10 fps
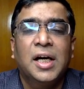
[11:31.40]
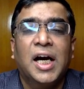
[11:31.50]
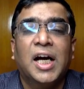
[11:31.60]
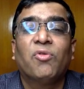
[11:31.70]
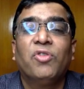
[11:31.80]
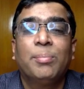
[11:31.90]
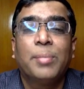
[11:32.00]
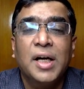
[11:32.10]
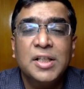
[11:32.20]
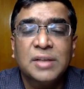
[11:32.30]
and we
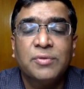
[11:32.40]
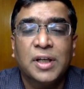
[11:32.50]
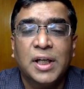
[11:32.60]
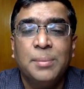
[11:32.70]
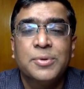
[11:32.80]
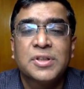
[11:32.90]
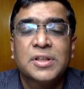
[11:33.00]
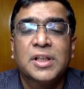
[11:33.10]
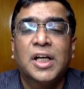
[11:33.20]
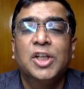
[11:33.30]
purse our lips
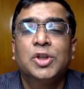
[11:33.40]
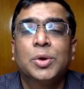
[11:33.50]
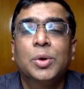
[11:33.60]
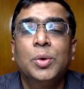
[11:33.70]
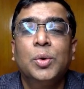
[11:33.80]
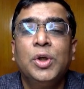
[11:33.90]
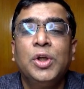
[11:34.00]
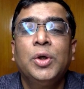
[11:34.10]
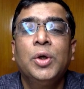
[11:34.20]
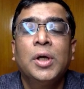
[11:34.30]
and
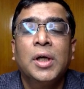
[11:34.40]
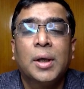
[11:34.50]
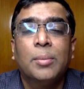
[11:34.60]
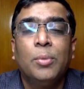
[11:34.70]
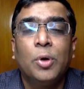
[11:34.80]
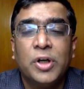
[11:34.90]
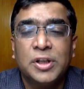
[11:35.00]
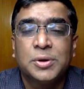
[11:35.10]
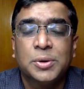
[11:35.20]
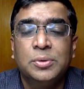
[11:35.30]
slowly blow
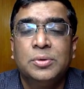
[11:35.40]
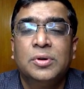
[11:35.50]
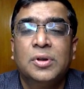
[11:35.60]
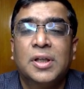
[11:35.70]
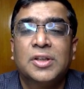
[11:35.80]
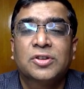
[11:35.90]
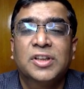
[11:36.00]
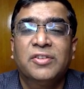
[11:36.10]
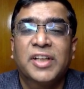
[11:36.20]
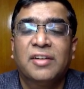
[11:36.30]
it through so
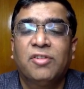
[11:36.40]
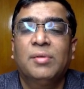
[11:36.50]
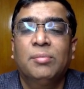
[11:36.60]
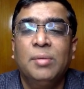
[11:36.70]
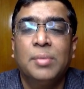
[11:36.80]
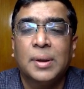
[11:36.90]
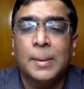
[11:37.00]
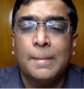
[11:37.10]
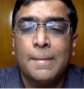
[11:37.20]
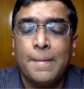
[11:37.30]
that we can form a bubble.
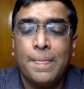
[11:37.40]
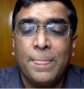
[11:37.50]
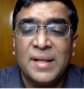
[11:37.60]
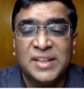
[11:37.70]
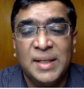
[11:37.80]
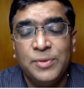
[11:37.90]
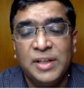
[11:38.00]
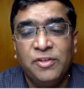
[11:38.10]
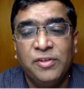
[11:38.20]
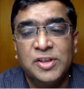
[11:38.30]
The same
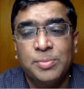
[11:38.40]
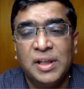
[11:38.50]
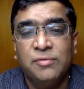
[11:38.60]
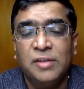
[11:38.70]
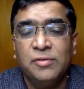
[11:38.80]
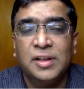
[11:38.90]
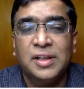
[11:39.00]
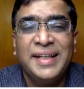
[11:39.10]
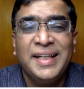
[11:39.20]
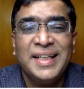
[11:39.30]
thing when we smell a flower.
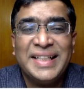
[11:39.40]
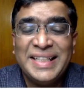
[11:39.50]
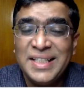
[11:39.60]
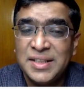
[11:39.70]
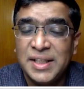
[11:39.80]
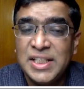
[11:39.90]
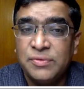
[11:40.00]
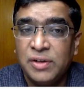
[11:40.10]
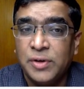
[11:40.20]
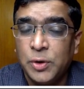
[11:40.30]
These things
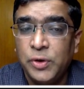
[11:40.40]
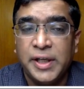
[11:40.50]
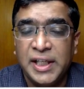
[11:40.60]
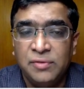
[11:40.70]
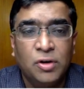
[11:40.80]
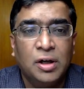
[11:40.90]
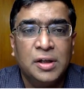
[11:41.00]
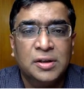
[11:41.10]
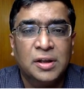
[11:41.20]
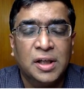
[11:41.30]
we were doing
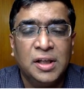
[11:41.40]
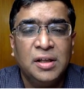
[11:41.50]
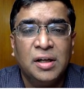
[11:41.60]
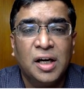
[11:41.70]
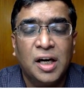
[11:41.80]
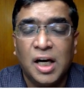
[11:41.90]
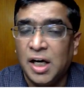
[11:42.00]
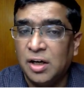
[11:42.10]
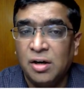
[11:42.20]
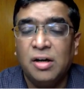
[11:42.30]
involuntarily
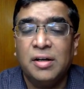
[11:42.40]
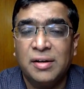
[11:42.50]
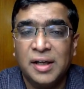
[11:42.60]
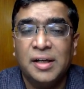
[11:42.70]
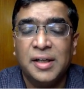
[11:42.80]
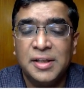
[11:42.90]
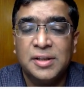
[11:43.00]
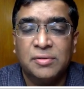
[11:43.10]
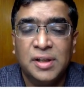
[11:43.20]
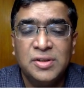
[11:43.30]
and not at regular
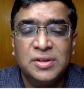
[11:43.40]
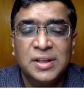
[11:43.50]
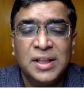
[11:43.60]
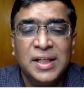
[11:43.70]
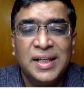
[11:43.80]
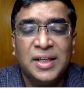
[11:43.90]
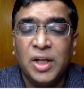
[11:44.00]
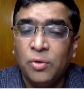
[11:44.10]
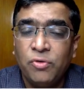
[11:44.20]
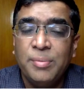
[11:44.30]
intervals.
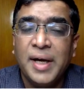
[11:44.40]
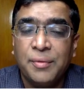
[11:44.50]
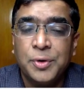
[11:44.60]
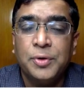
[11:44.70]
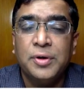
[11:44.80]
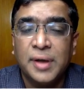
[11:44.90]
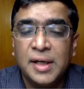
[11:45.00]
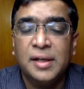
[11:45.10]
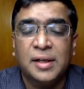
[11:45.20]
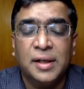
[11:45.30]
Now we may have to do it
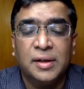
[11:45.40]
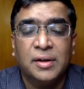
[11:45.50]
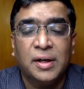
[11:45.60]
regularly.